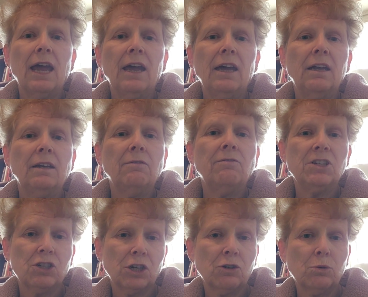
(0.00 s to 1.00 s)
and
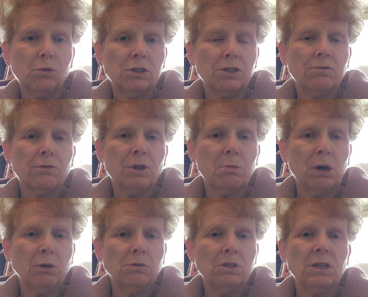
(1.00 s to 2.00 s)
fishing tours for the
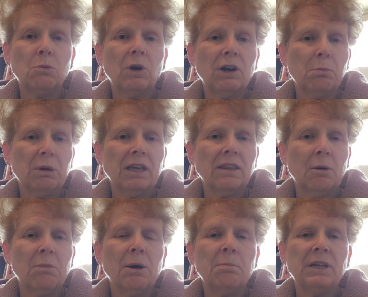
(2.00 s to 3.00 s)
boats and where to pick
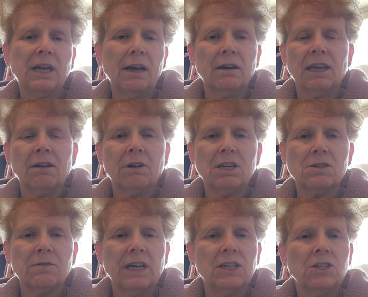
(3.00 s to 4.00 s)
them up and how to get
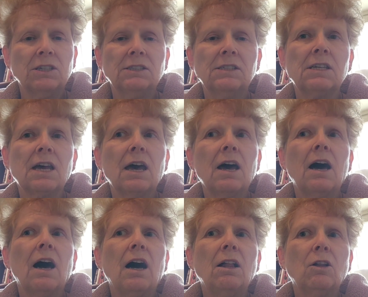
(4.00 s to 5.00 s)
reservations.
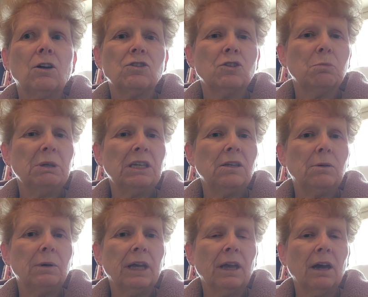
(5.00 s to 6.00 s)
I'll also be
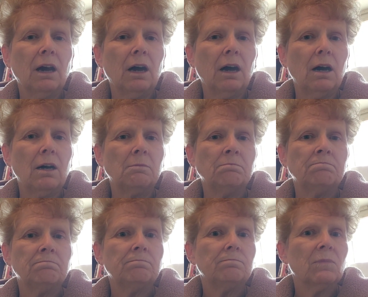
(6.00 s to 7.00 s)
doing
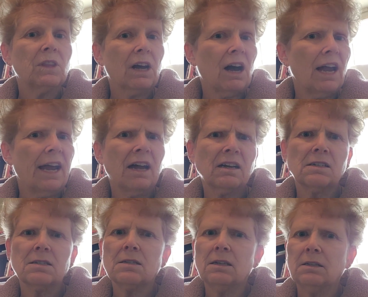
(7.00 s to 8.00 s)
the
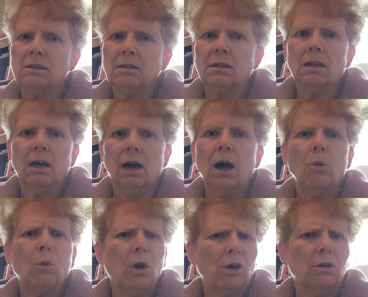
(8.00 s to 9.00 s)
kayaks and
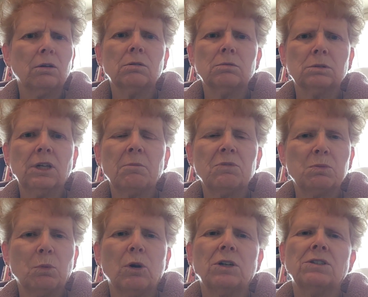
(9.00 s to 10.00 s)
water type
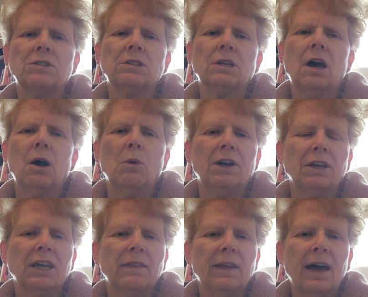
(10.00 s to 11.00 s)
sports, where
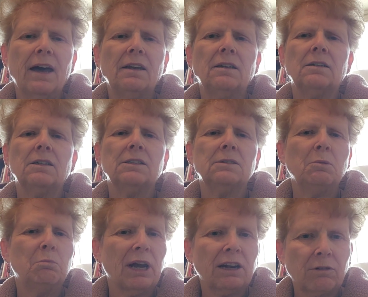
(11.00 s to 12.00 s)
to get that,
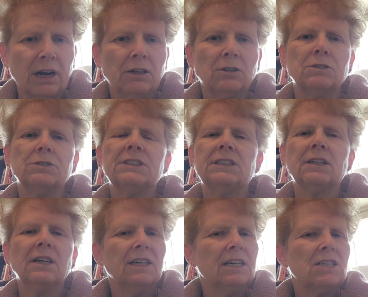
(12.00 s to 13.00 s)
and bike rentals.
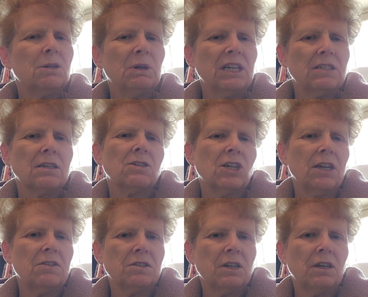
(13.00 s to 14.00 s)
And somebody
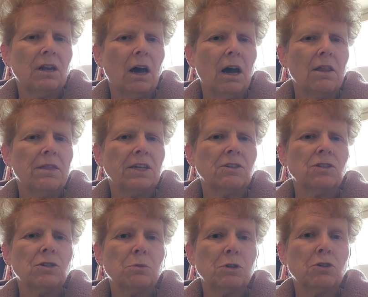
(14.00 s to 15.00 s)
suggested
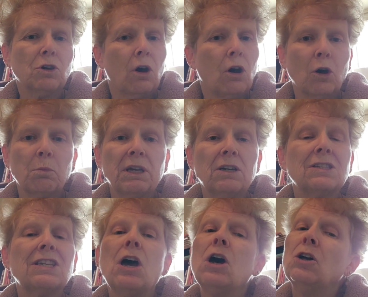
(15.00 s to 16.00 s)
things to do with your dog,
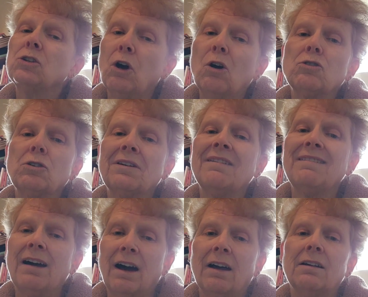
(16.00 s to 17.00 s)
because dogs are
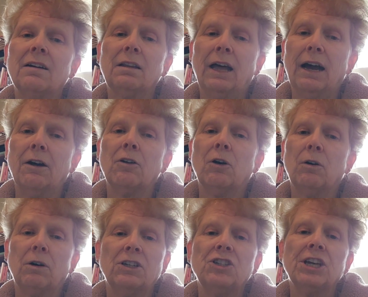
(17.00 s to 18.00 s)
not allowed
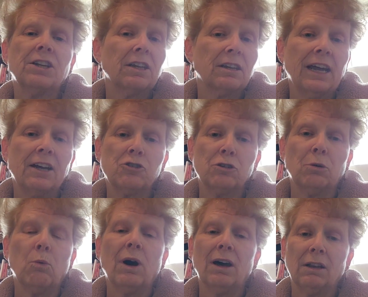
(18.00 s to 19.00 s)
on Chincoteague
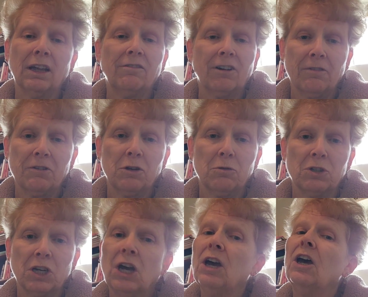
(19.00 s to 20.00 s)
National Wildlife
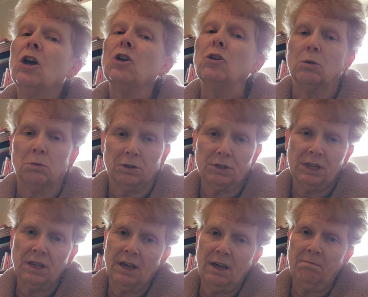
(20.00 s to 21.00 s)
Refuge. You will
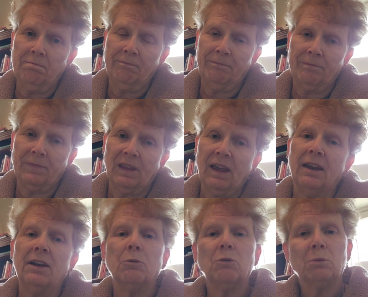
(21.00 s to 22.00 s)
see them
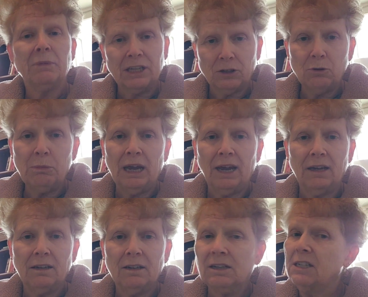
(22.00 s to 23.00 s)
and it will make you
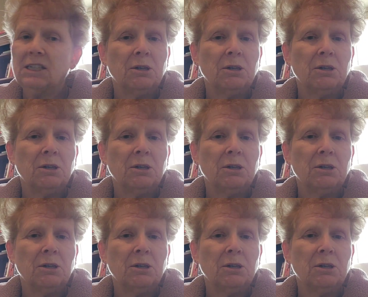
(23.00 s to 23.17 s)
mad,